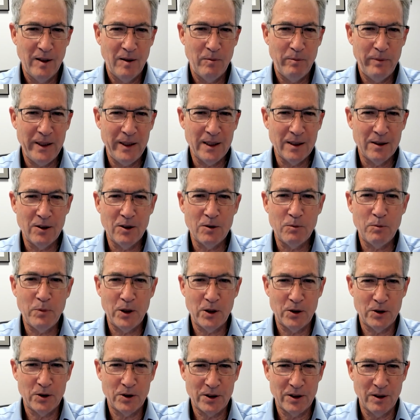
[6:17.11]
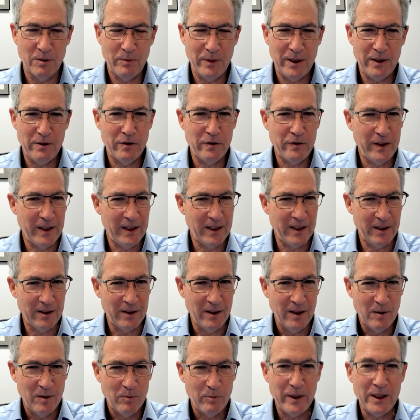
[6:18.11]
be a good person, be fair,
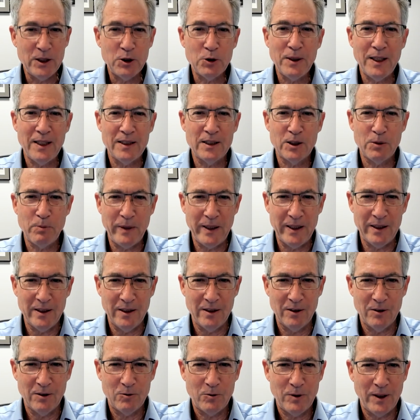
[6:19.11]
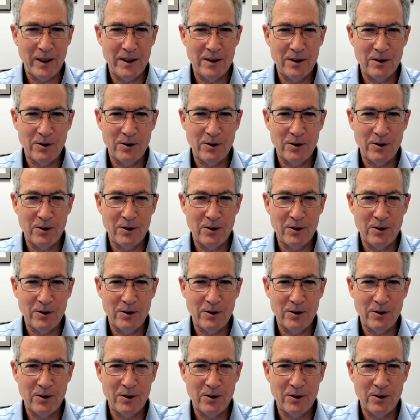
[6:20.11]
be transparent, right?